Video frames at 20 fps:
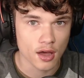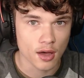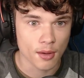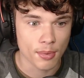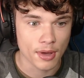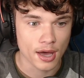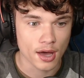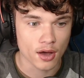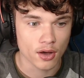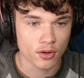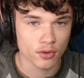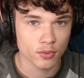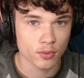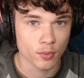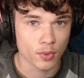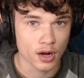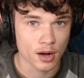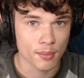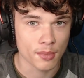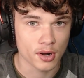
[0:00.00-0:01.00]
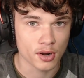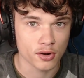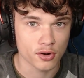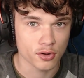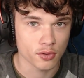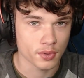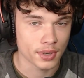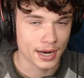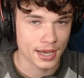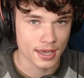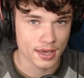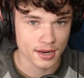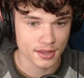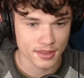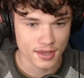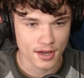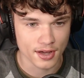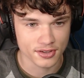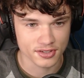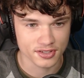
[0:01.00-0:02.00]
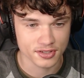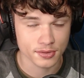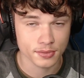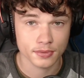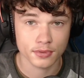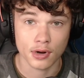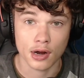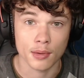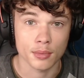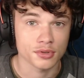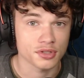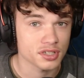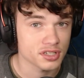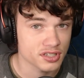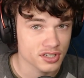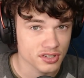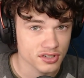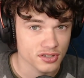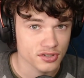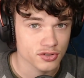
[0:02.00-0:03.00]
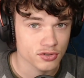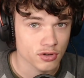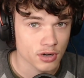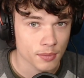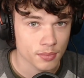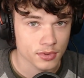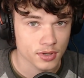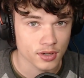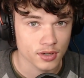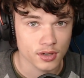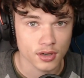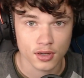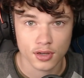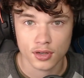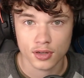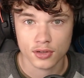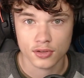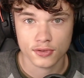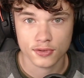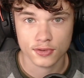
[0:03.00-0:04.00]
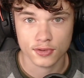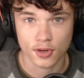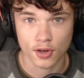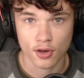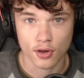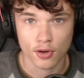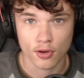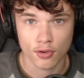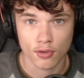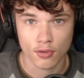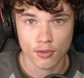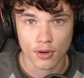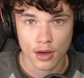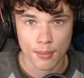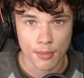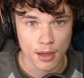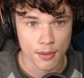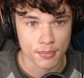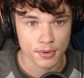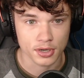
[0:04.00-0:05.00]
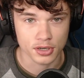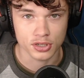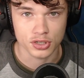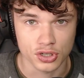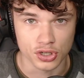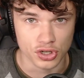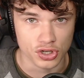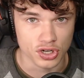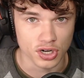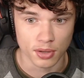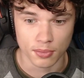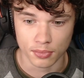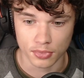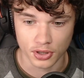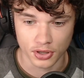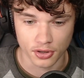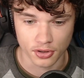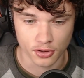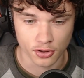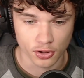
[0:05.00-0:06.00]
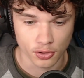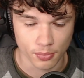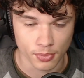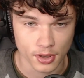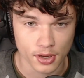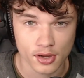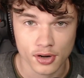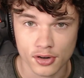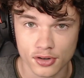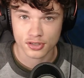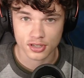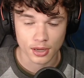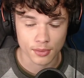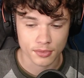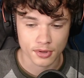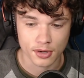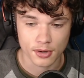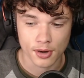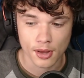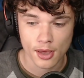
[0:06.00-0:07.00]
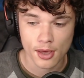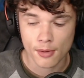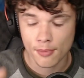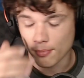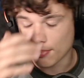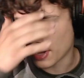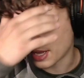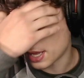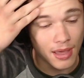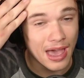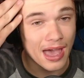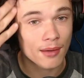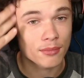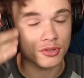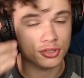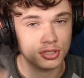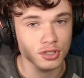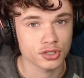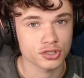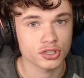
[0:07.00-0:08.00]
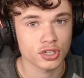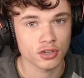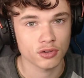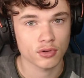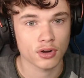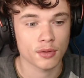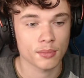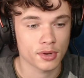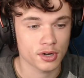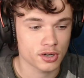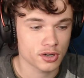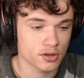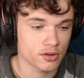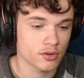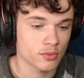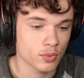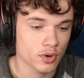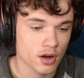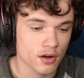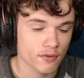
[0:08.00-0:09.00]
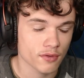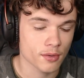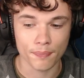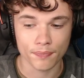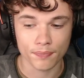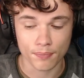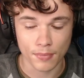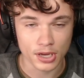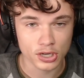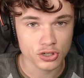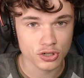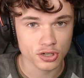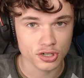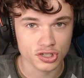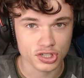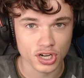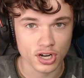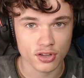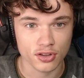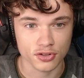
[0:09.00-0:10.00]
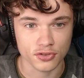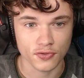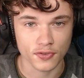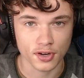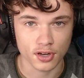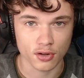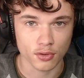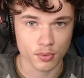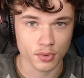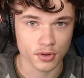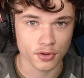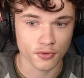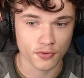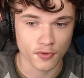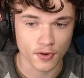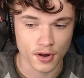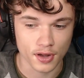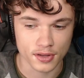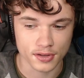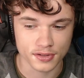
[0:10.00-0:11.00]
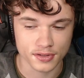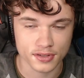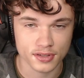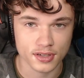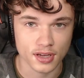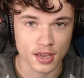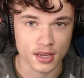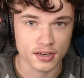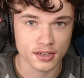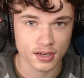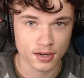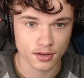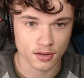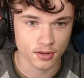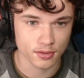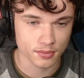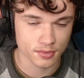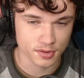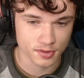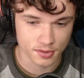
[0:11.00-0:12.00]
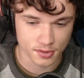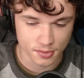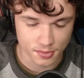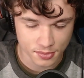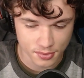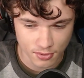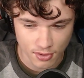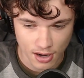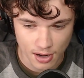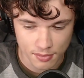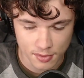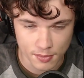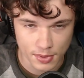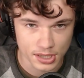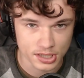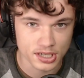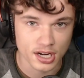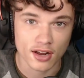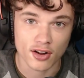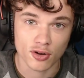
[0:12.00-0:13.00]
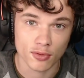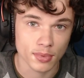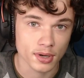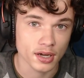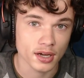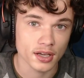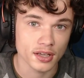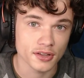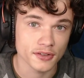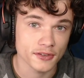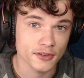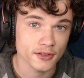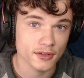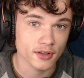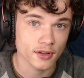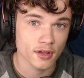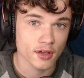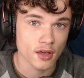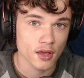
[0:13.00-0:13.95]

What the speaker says: about what I'm going to do when I hit 1,000 subscribers. This isn't scripted, so I might be jumbling a little bit or something, but I'm just going to show you what I'm going to do and whatever. Make sure to share this video with your friends and tell them to subscribe to my channel, because